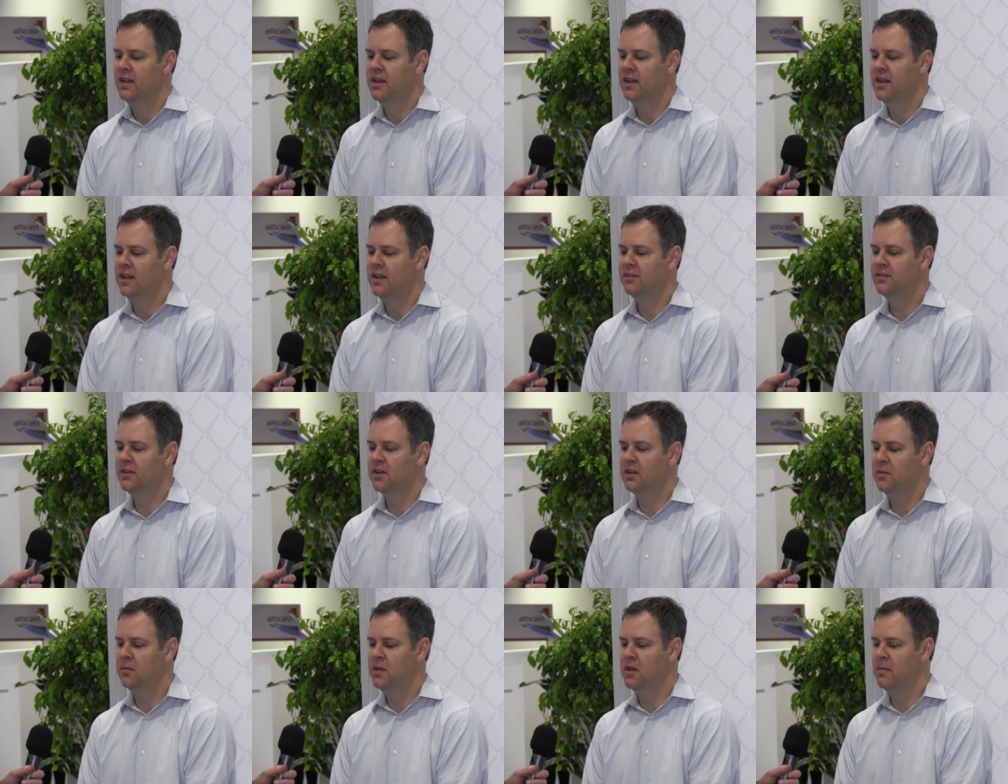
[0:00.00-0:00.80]
it's
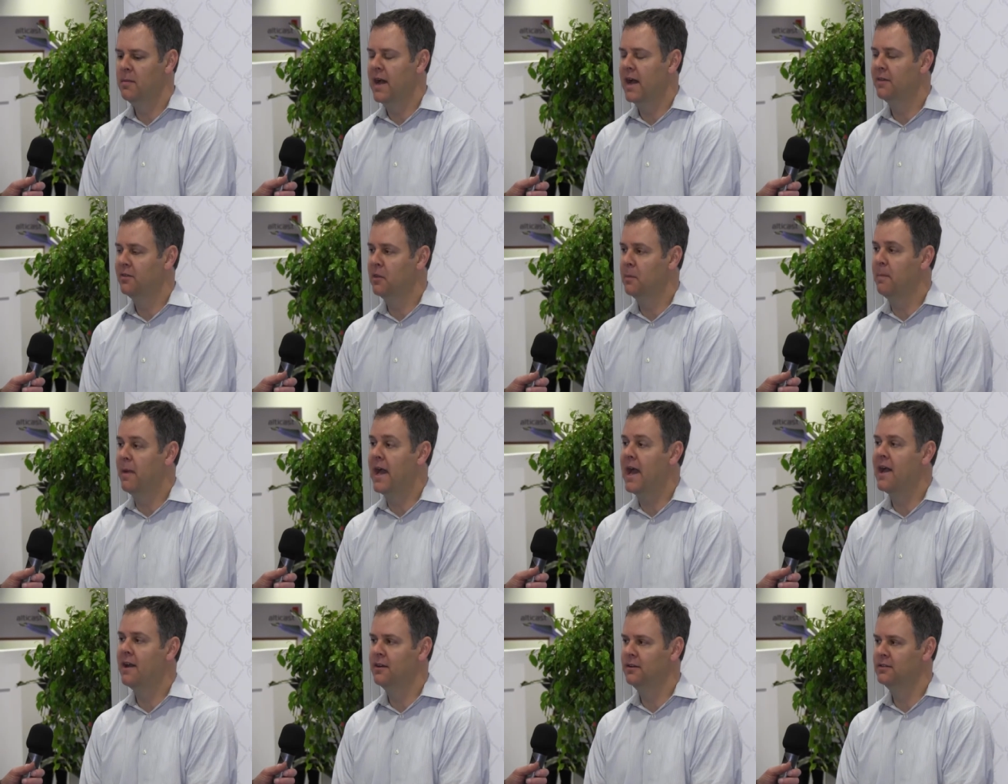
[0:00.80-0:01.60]
going to be about the
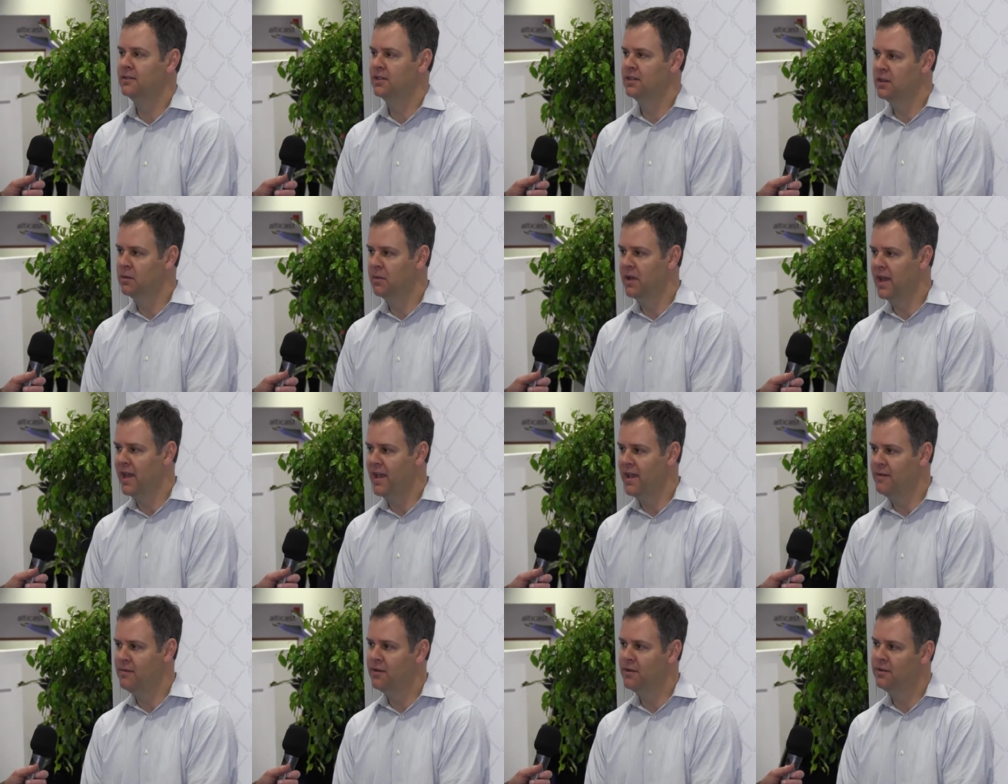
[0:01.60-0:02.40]
patterns and the
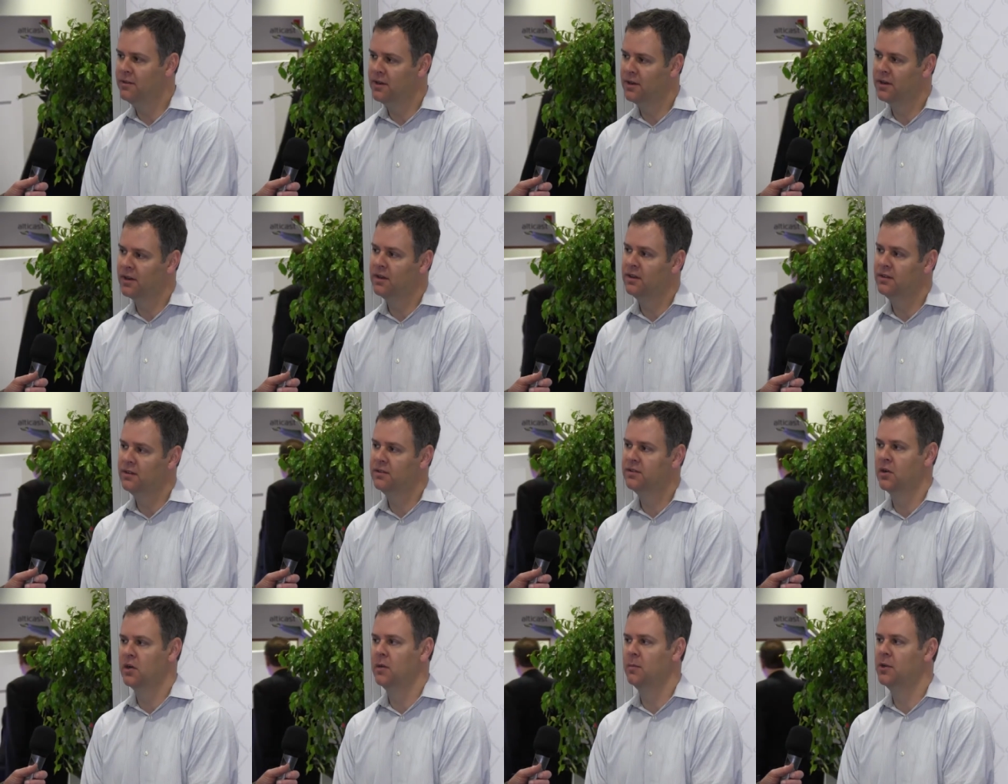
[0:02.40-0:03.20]
behavior that are going to
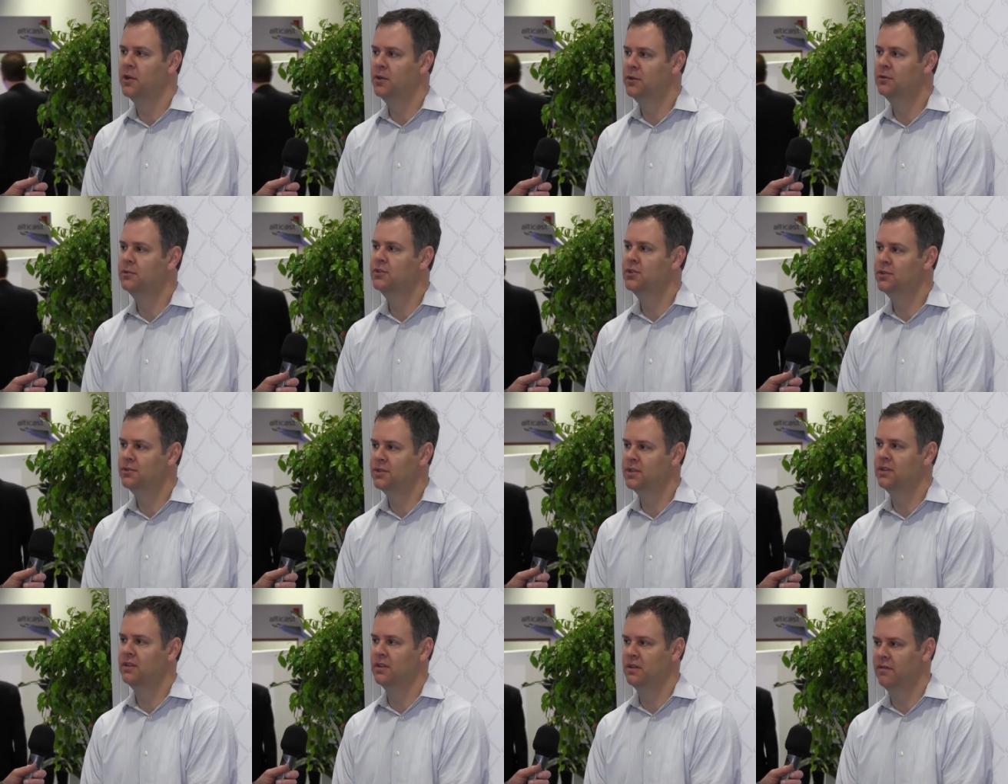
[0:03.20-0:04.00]
determine who's
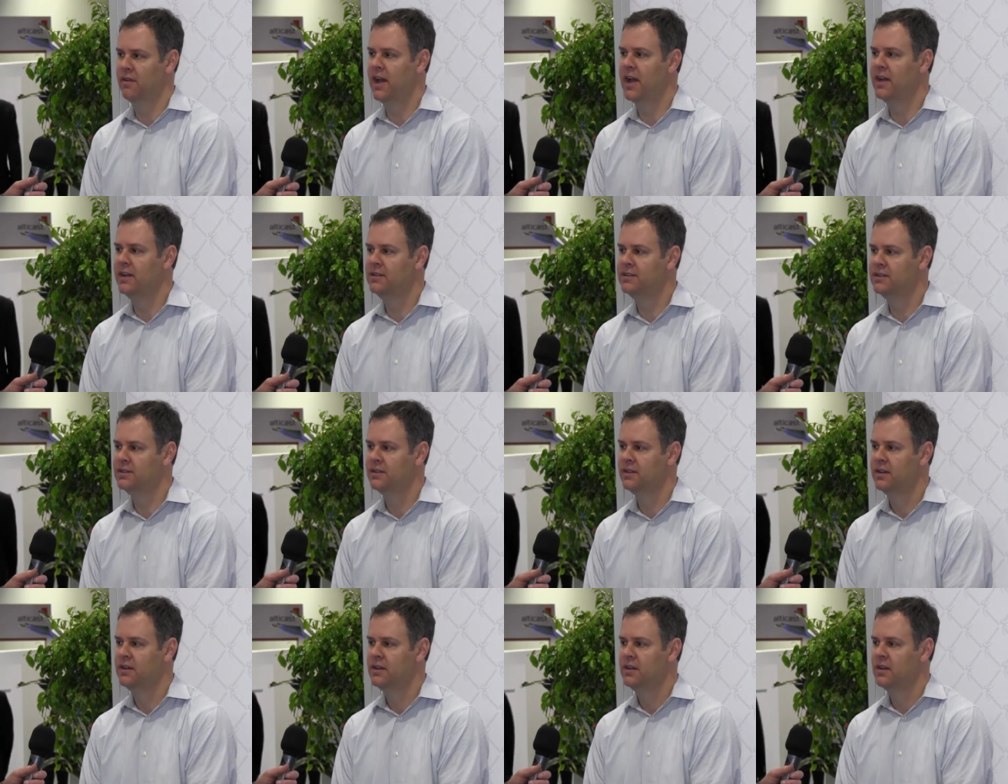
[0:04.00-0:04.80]
using the
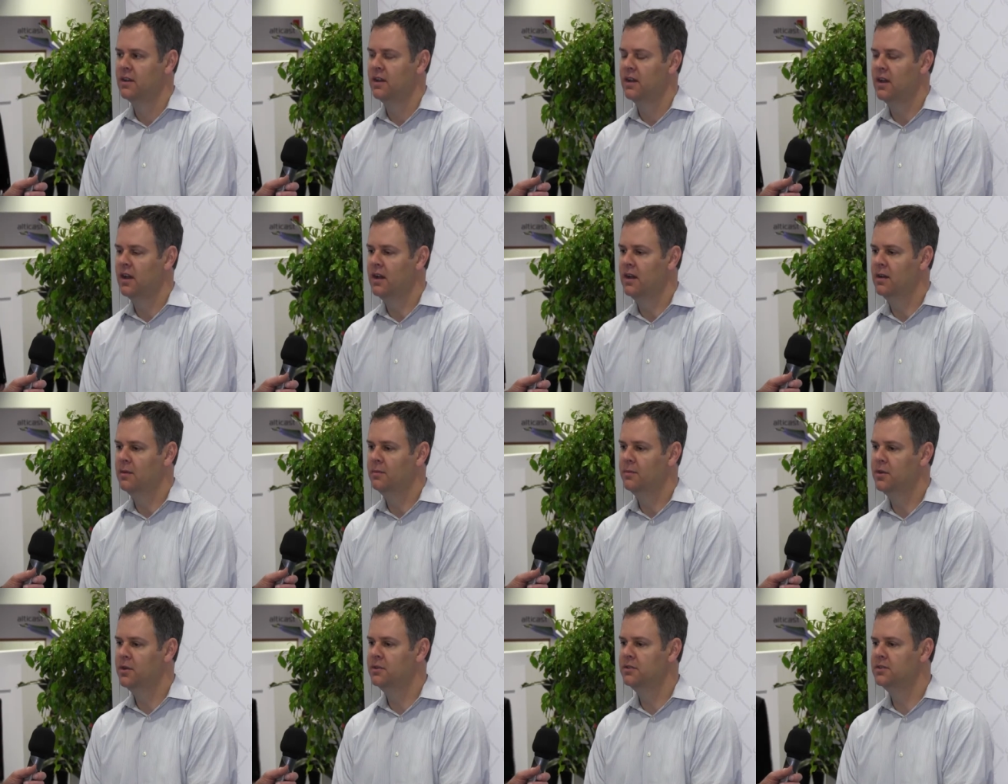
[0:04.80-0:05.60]
device. Uh-huh.
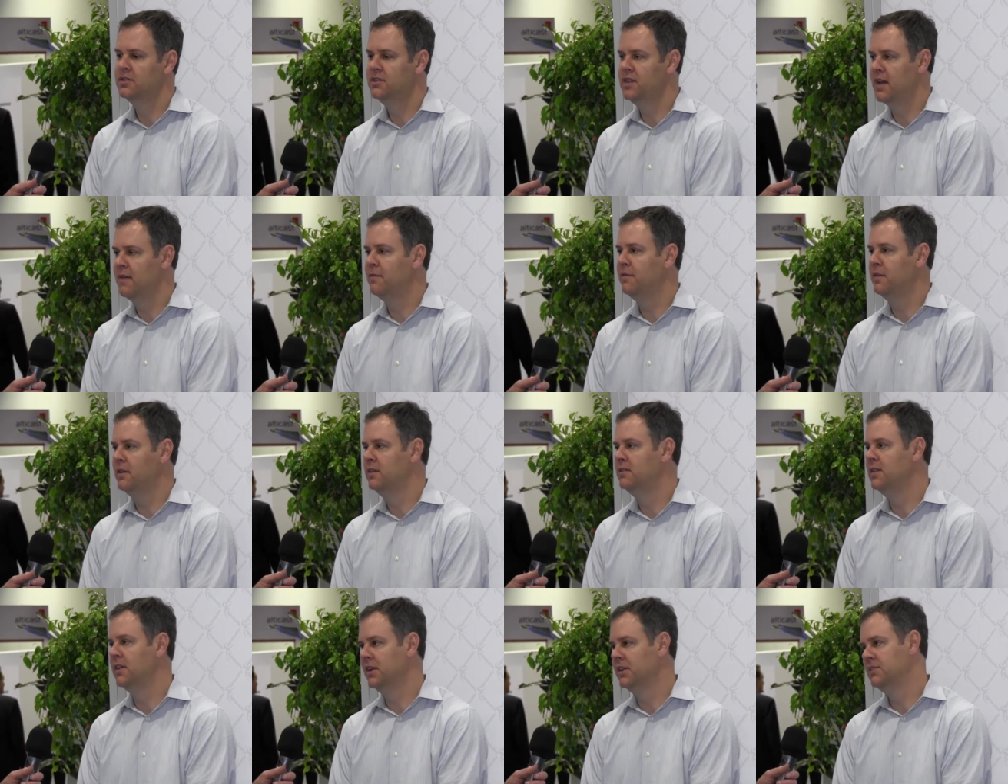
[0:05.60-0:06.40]
Um, there's
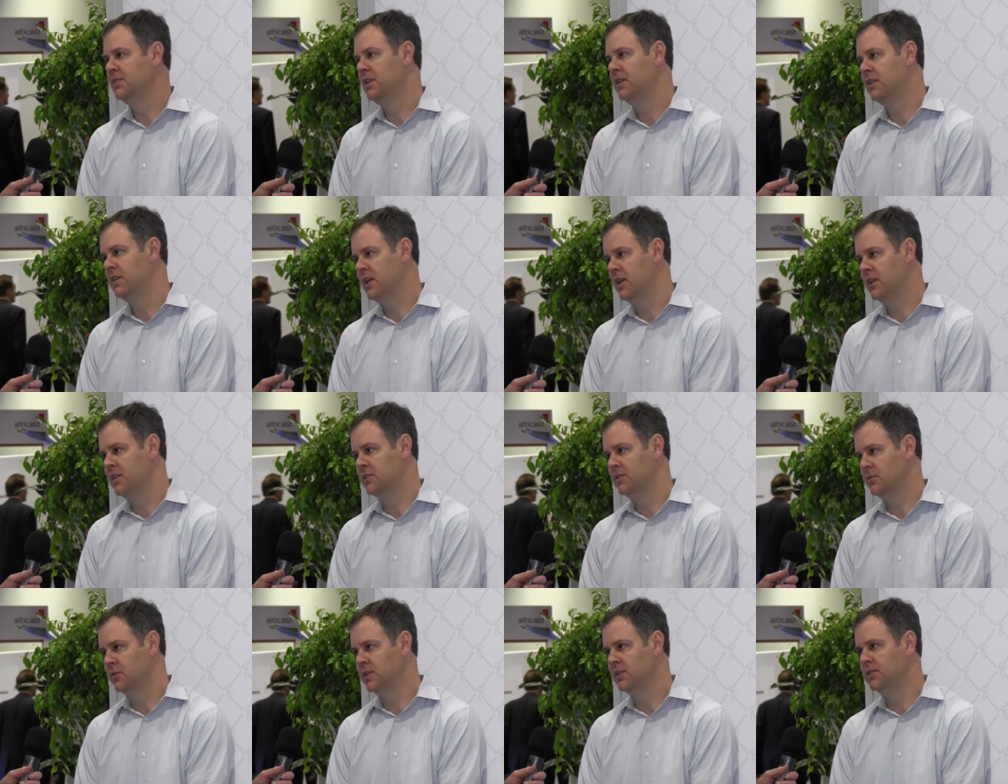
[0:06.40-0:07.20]
definitely telltale
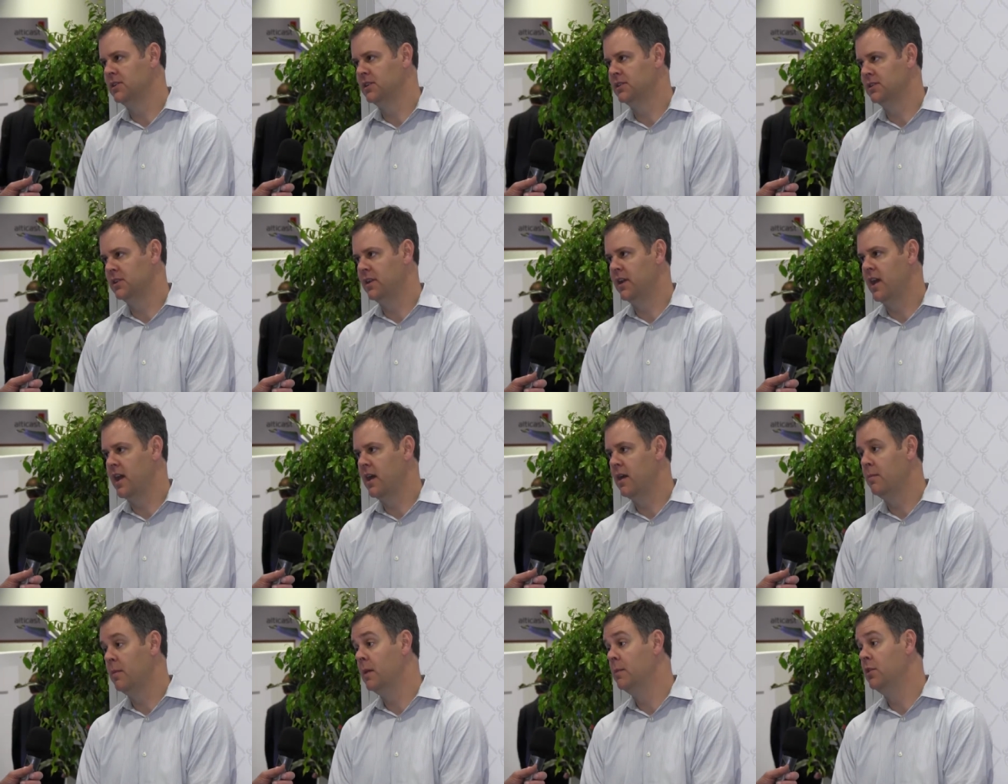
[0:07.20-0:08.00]
characteristics on
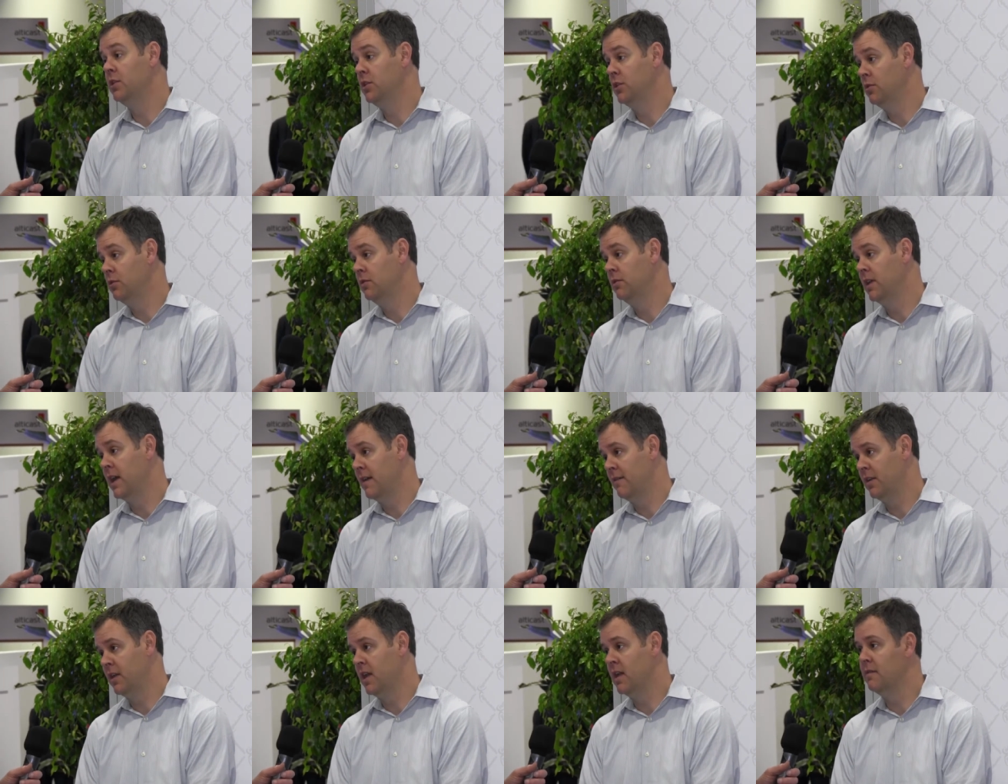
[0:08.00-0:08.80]
how maybe you
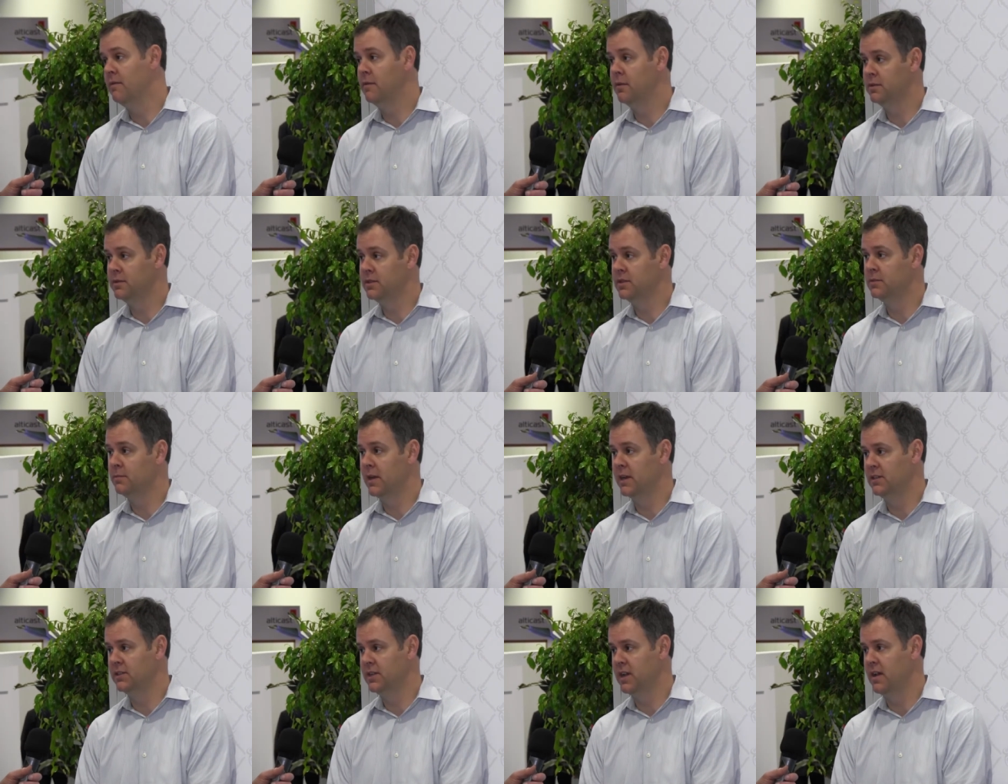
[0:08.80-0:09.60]
navigate versus
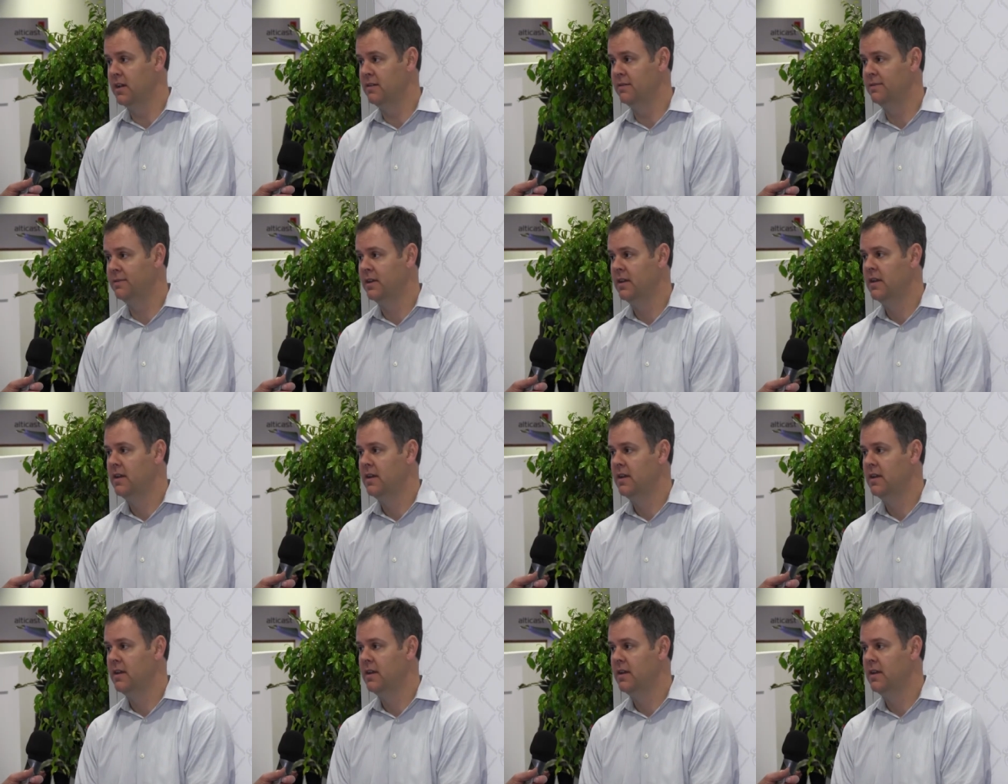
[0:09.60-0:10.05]
myself.